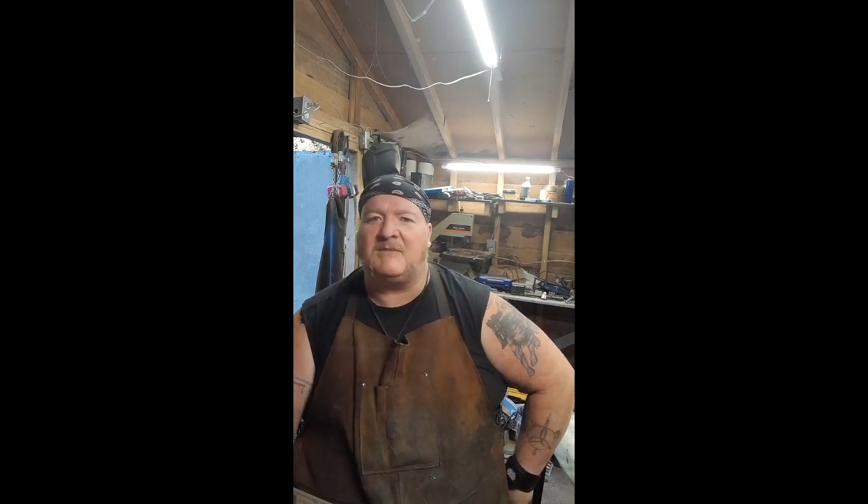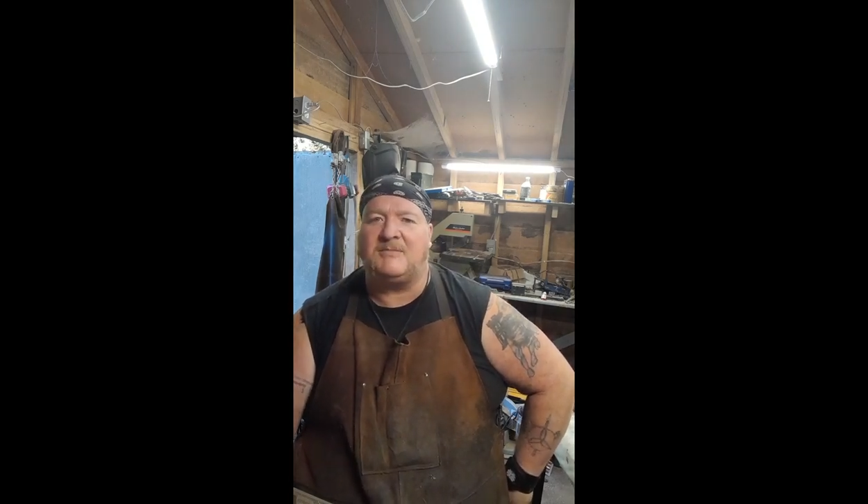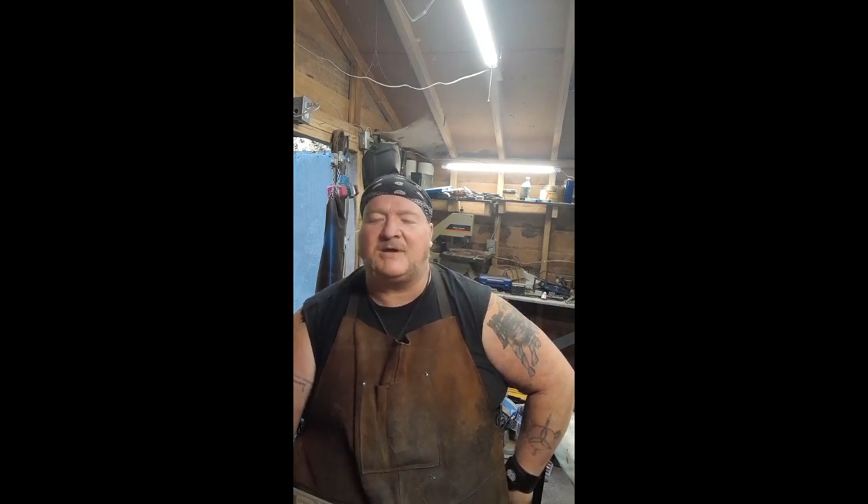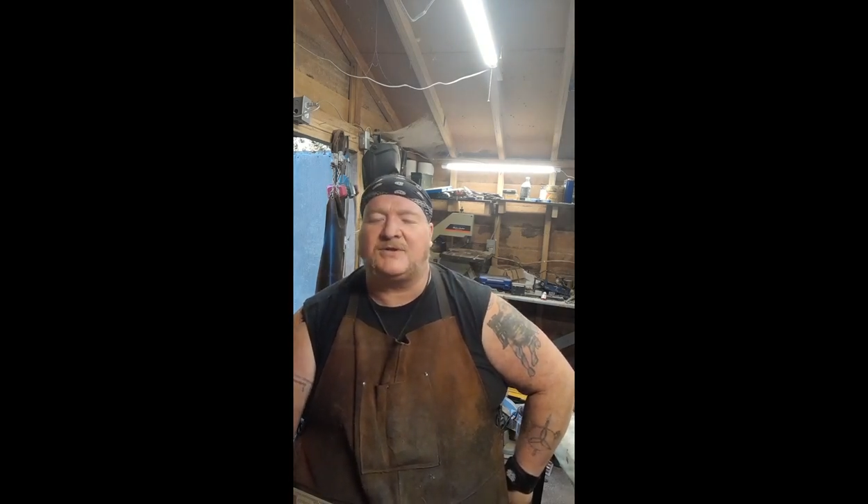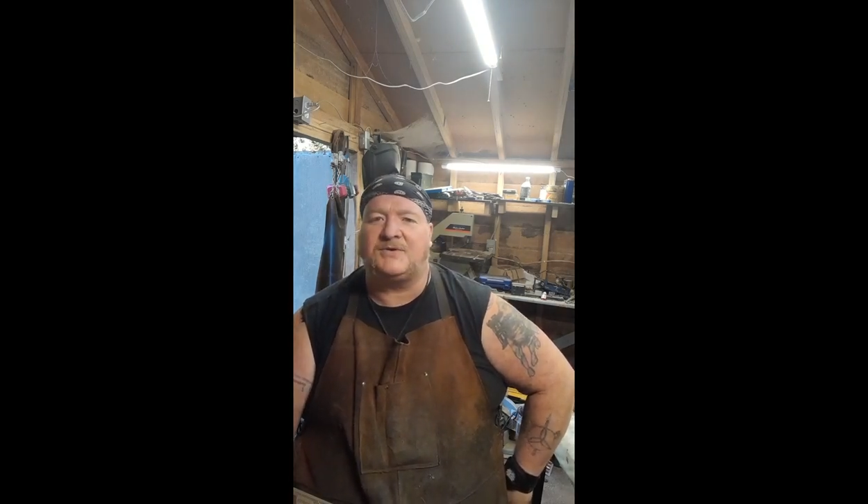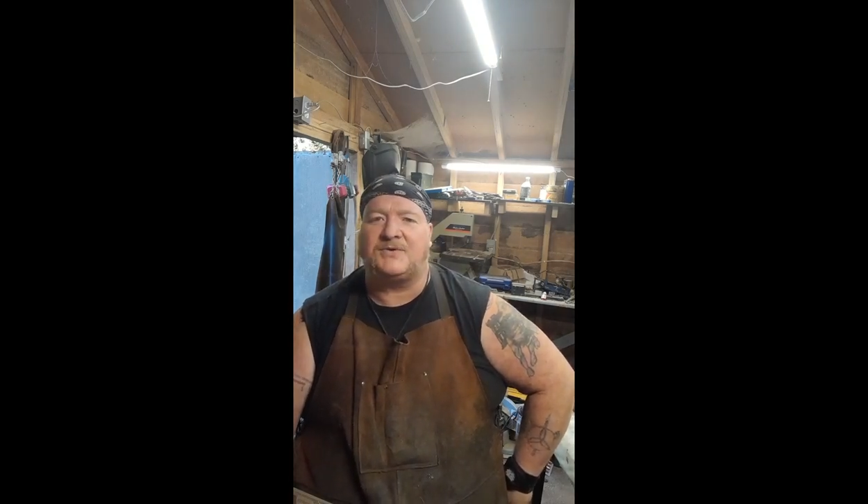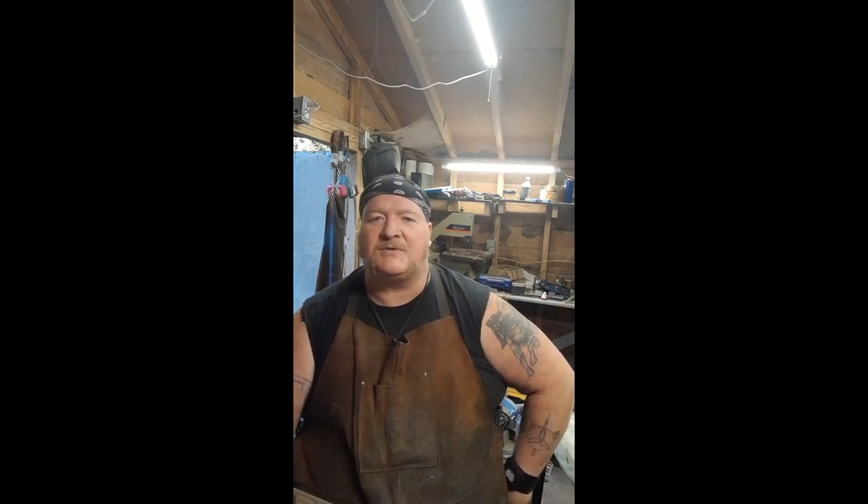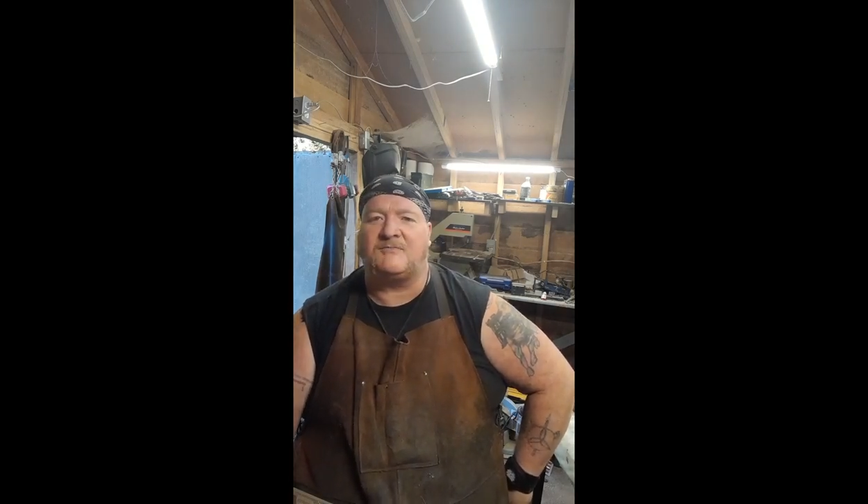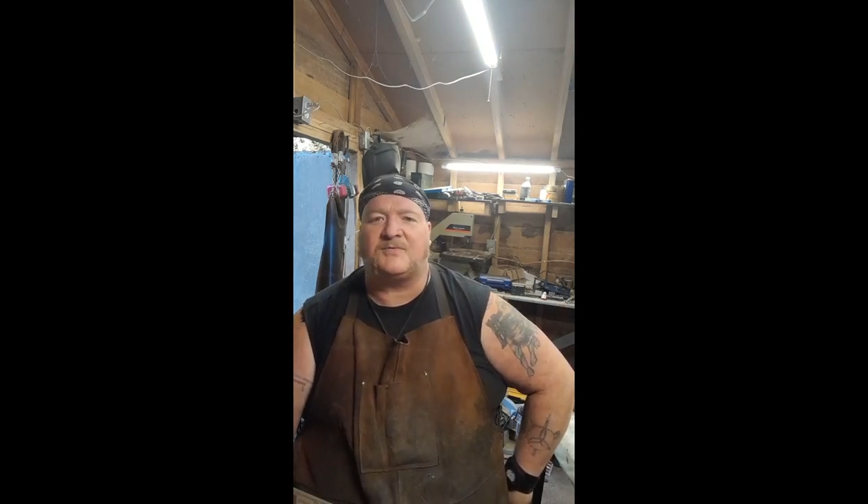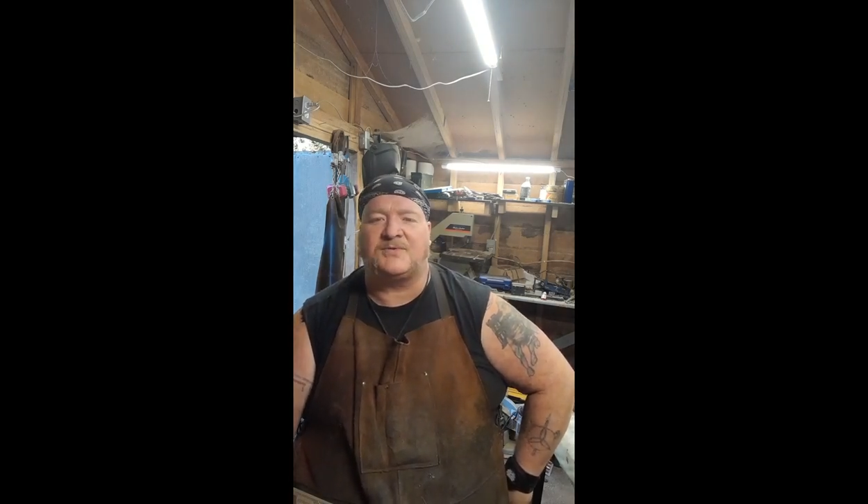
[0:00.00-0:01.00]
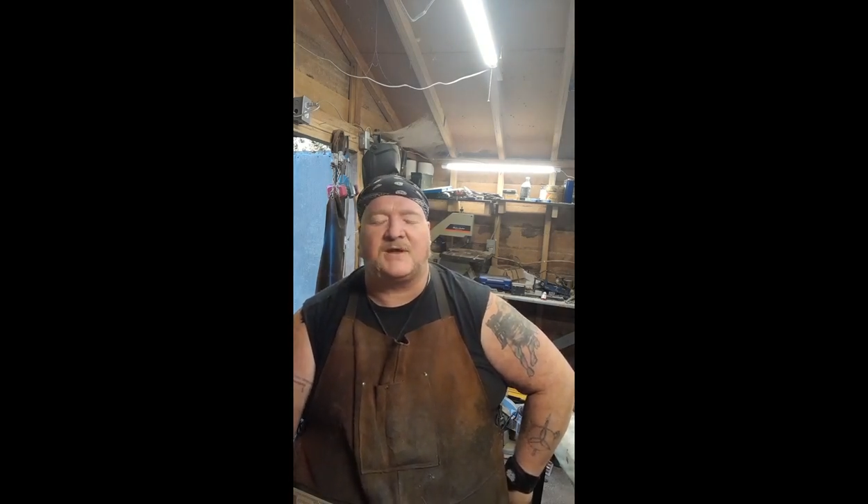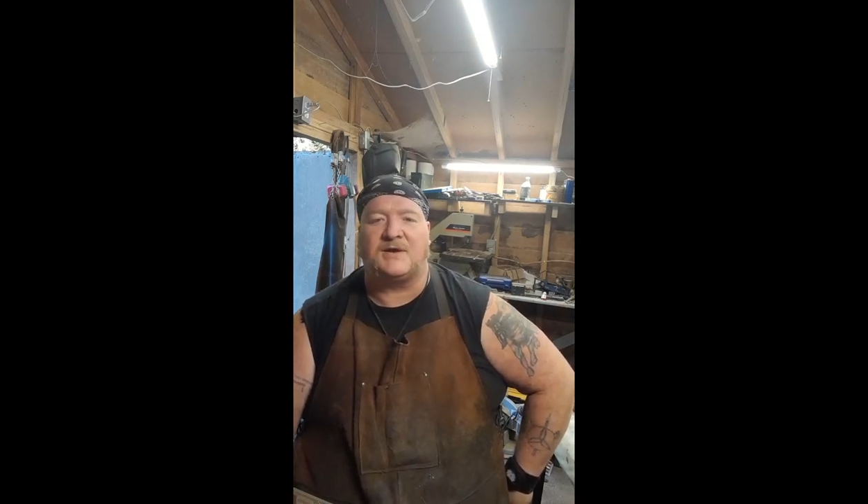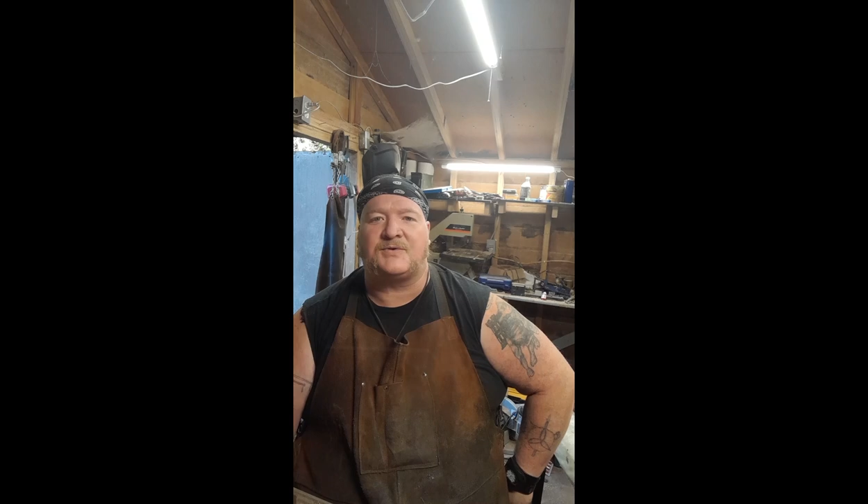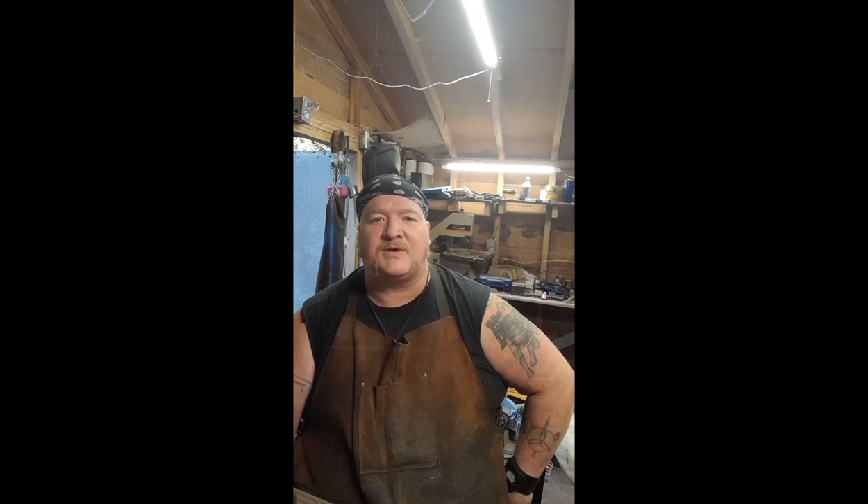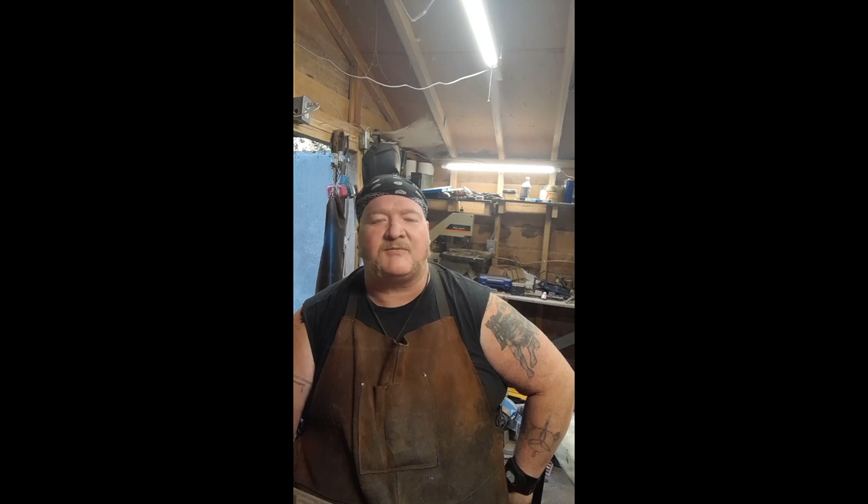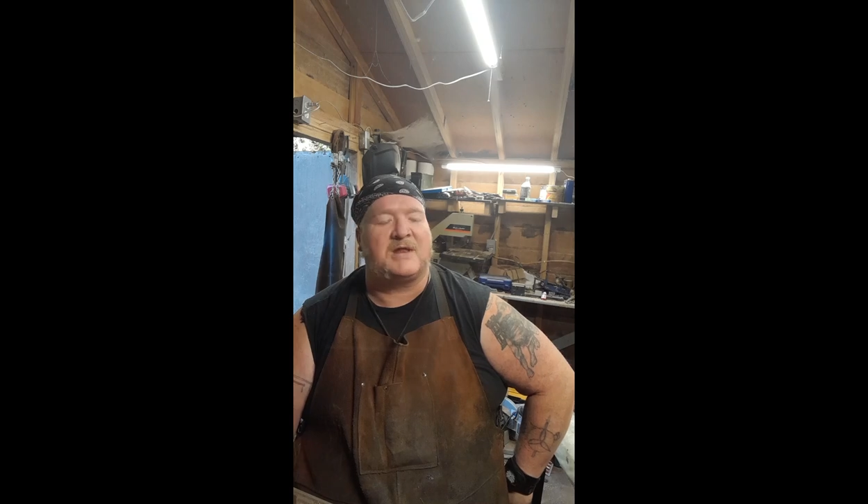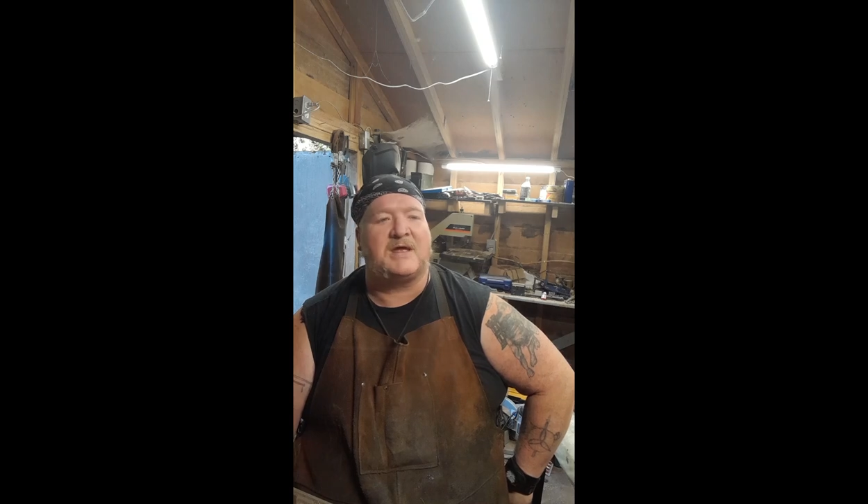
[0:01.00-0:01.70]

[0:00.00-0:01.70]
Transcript: Maybe I'll do something for Thanksgiving.